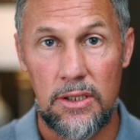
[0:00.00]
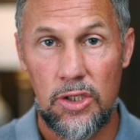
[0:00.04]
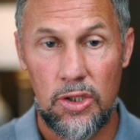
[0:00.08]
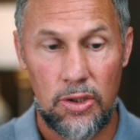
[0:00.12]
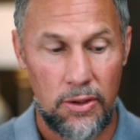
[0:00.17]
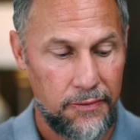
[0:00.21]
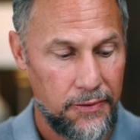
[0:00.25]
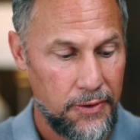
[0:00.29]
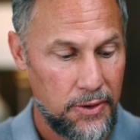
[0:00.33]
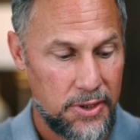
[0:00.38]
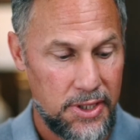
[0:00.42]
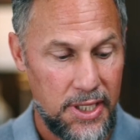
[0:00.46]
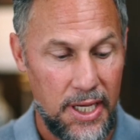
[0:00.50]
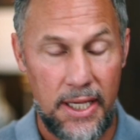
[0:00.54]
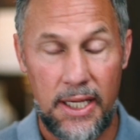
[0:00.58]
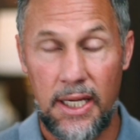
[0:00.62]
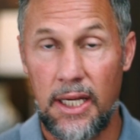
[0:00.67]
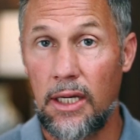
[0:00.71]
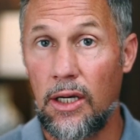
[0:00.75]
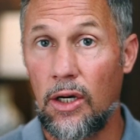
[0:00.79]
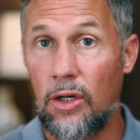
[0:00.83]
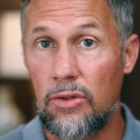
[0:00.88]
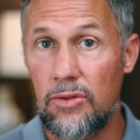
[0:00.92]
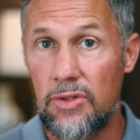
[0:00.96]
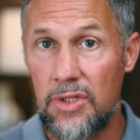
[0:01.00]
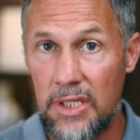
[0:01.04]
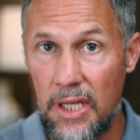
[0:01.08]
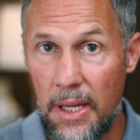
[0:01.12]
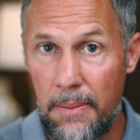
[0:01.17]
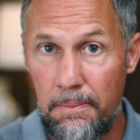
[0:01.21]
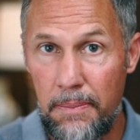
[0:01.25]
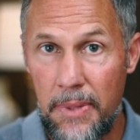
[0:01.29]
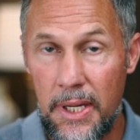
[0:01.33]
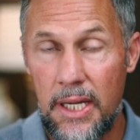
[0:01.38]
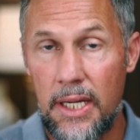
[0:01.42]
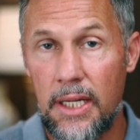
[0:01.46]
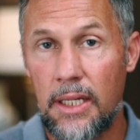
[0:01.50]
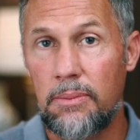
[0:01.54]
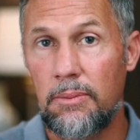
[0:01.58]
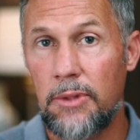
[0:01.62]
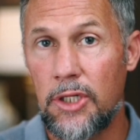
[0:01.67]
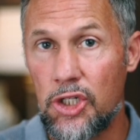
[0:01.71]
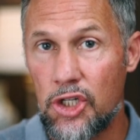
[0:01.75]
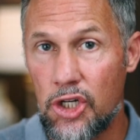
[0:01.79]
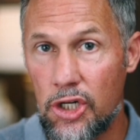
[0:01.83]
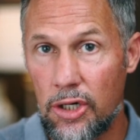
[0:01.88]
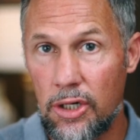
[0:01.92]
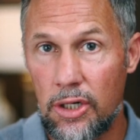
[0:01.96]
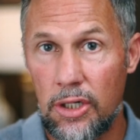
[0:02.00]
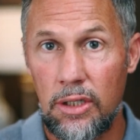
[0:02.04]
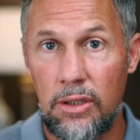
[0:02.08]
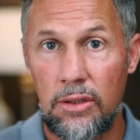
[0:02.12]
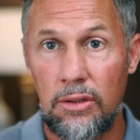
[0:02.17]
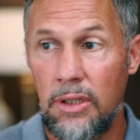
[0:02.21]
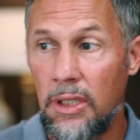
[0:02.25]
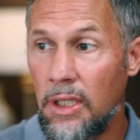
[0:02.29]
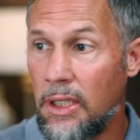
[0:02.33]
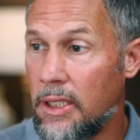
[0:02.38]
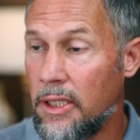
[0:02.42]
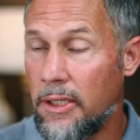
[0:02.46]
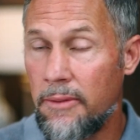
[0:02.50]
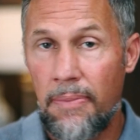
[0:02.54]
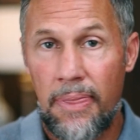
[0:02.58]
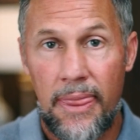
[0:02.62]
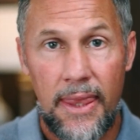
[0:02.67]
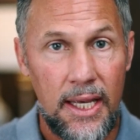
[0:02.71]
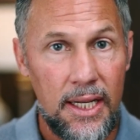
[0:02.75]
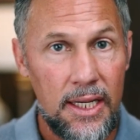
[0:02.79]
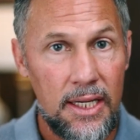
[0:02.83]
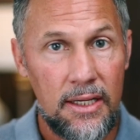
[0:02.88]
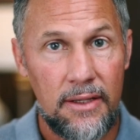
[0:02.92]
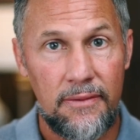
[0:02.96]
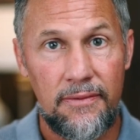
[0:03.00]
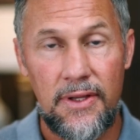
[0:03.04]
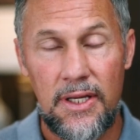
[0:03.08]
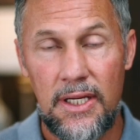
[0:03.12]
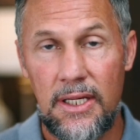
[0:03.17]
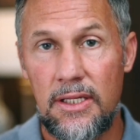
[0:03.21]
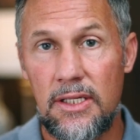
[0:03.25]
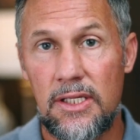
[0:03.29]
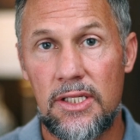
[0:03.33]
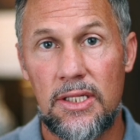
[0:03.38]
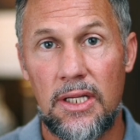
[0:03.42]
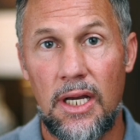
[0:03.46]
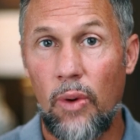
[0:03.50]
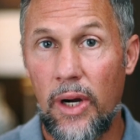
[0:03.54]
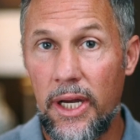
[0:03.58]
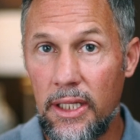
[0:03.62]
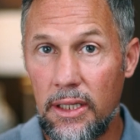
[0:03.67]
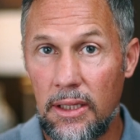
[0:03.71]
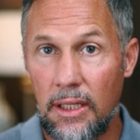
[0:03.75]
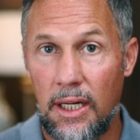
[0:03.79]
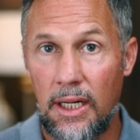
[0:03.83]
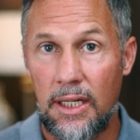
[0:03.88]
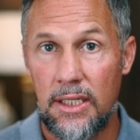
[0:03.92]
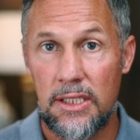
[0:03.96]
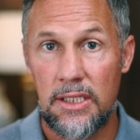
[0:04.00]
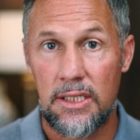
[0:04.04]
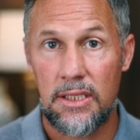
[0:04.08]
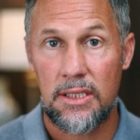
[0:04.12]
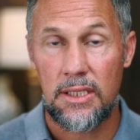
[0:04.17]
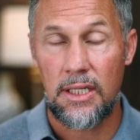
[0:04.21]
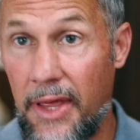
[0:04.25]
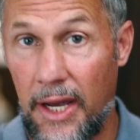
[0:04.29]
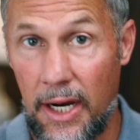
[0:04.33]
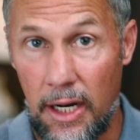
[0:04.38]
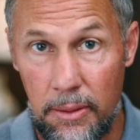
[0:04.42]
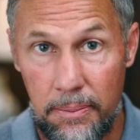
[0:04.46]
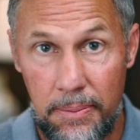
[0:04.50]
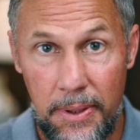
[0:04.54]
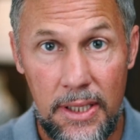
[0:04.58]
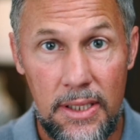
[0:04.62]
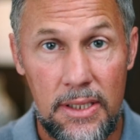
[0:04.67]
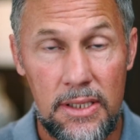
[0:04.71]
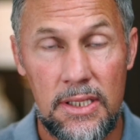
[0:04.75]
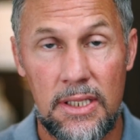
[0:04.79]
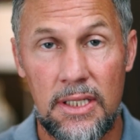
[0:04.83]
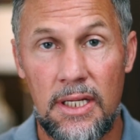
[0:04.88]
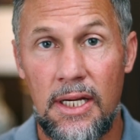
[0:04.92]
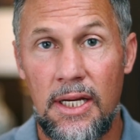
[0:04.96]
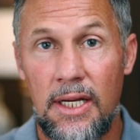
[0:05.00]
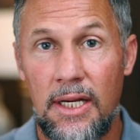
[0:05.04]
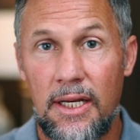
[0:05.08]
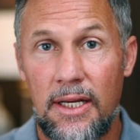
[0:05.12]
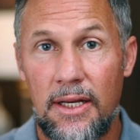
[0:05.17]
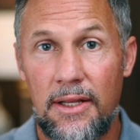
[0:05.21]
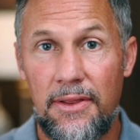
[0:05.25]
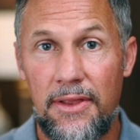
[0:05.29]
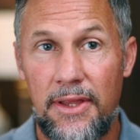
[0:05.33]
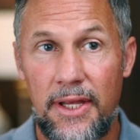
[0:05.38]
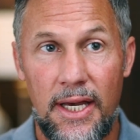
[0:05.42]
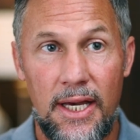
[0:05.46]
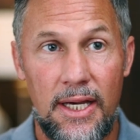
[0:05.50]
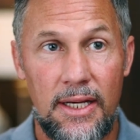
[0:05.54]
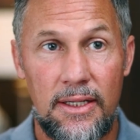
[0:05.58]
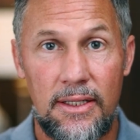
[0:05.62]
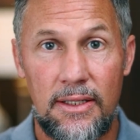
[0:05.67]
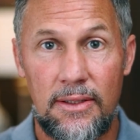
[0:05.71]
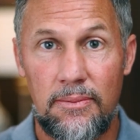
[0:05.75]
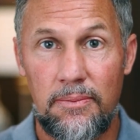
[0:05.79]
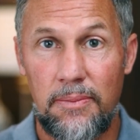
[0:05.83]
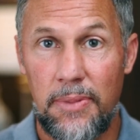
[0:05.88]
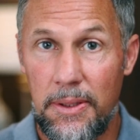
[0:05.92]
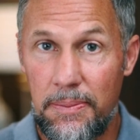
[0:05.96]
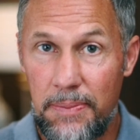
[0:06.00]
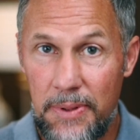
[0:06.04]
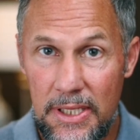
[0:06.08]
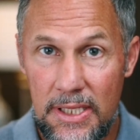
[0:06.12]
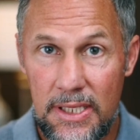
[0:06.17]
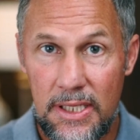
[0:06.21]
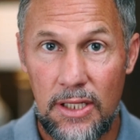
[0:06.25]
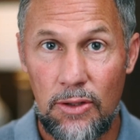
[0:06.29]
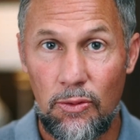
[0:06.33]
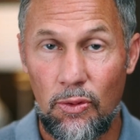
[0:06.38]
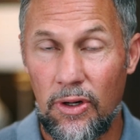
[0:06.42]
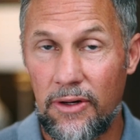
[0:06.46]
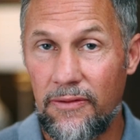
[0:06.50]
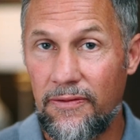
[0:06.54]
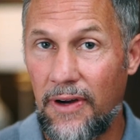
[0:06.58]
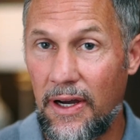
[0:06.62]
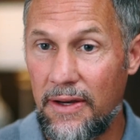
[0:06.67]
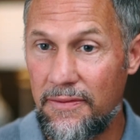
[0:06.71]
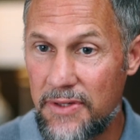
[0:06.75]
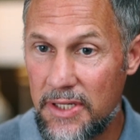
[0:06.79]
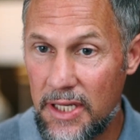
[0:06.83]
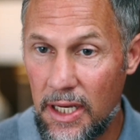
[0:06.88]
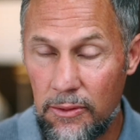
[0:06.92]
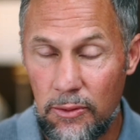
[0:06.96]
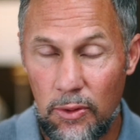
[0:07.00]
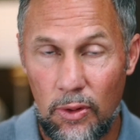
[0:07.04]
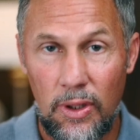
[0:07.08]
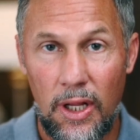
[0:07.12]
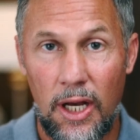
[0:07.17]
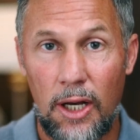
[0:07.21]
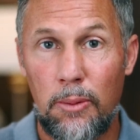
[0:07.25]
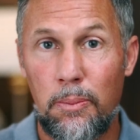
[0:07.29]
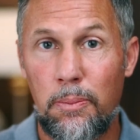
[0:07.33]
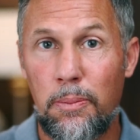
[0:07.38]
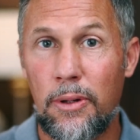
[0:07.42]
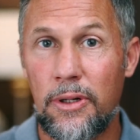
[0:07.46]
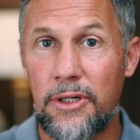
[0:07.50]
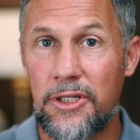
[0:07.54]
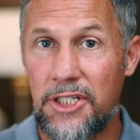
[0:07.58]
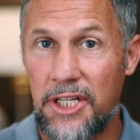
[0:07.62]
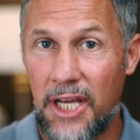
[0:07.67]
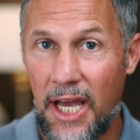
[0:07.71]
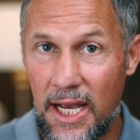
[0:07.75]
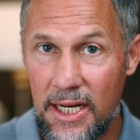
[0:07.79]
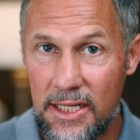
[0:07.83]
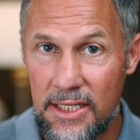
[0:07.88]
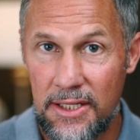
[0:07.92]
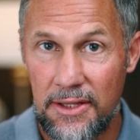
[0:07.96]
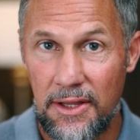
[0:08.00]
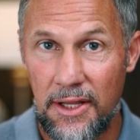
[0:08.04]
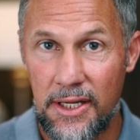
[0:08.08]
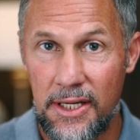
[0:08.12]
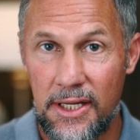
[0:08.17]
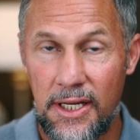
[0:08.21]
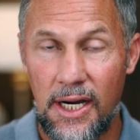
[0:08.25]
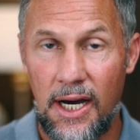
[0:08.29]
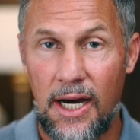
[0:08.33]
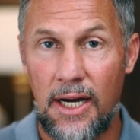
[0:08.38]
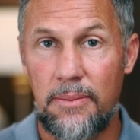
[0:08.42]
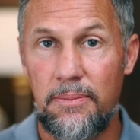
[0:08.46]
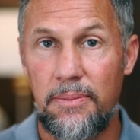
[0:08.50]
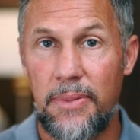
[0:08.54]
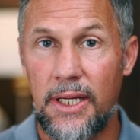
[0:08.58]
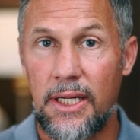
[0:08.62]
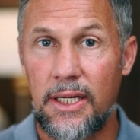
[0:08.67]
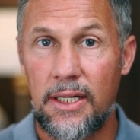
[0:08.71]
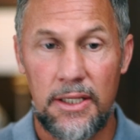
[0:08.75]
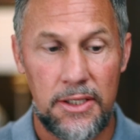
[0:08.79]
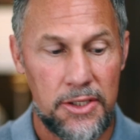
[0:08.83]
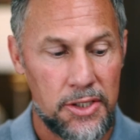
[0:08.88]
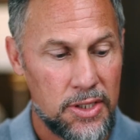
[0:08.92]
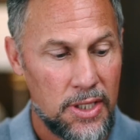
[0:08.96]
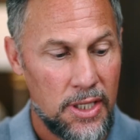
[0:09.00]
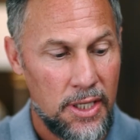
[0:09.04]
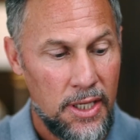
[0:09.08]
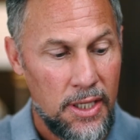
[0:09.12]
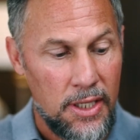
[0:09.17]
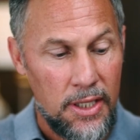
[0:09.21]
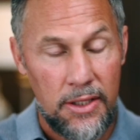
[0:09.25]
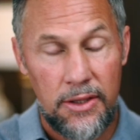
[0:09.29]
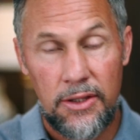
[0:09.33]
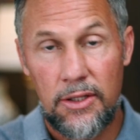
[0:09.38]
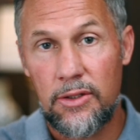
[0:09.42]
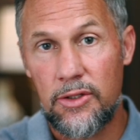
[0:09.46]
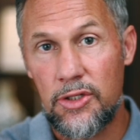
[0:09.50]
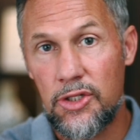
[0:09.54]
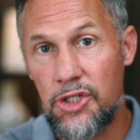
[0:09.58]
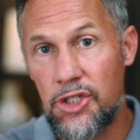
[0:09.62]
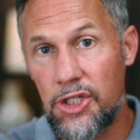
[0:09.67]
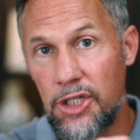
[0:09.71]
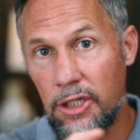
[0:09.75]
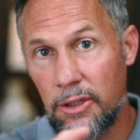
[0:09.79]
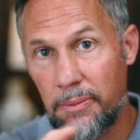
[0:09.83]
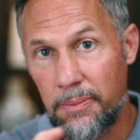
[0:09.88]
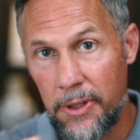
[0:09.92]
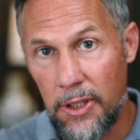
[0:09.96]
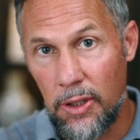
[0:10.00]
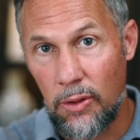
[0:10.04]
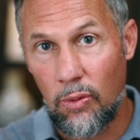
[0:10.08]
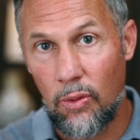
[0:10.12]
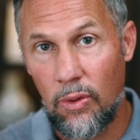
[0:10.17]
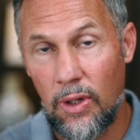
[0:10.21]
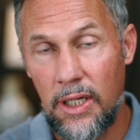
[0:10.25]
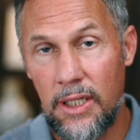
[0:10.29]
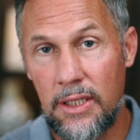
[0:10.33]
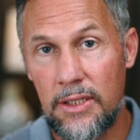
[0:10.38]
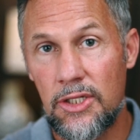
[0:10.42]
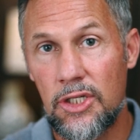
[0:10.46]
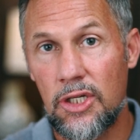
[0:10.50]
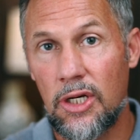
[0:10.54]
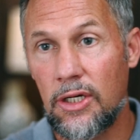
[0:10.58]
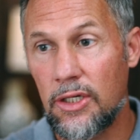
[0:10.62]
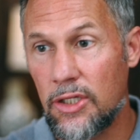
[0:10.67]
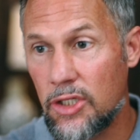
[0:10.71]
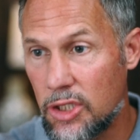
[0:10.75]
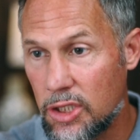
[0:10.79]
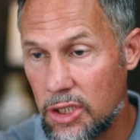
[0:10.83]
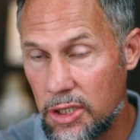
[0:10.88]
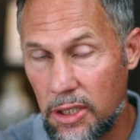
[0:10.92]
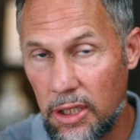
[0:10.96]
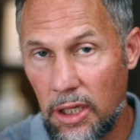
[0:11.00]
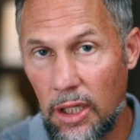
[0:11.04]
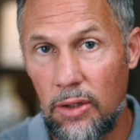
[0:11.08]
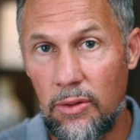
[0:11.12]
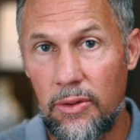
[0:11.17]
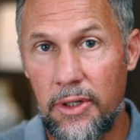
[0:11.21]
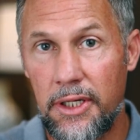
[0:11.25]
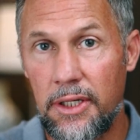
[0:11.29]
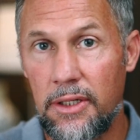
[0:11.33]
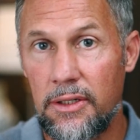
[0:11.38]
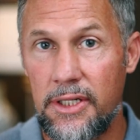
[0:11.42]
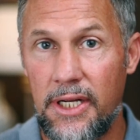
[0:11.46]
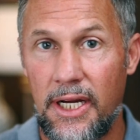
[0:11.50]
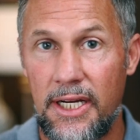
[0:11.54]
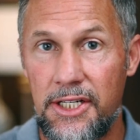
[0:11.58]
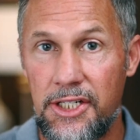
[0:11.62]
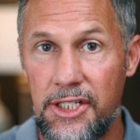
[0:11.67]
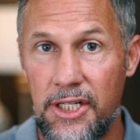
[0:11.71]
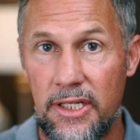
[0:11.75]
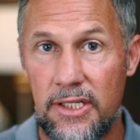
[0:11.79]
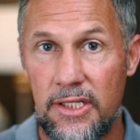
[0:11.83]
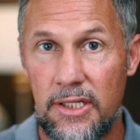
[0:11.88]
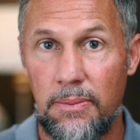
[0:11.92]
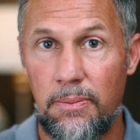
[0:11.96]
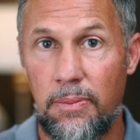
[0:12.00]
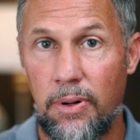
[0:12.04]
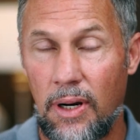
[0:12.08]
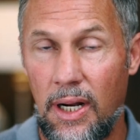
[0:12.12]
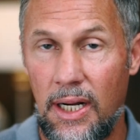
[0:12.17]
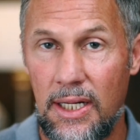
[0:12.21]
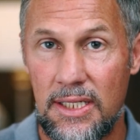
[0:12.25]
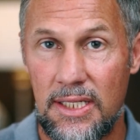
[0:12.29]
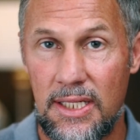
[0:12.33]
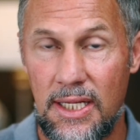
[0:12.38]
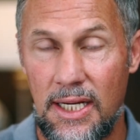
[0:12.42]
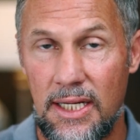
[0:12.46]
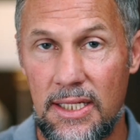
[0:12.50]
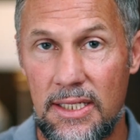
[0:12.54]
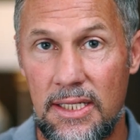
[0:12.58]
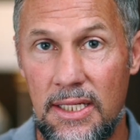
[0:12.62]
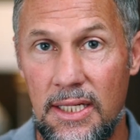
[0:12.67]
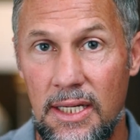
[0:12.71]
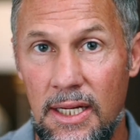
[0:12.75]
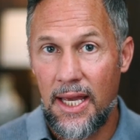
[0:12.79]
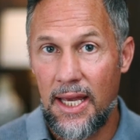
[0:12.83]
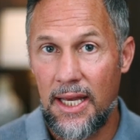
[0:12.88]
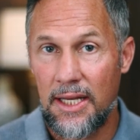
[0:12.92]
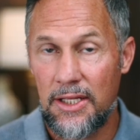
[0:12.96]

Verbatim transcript: So if you're taking Ozempic, Mounjaro, any of these weight loss therapies, then B P C one fifty-seven will help protect the gut because those G L P ones are slowing your digestive process.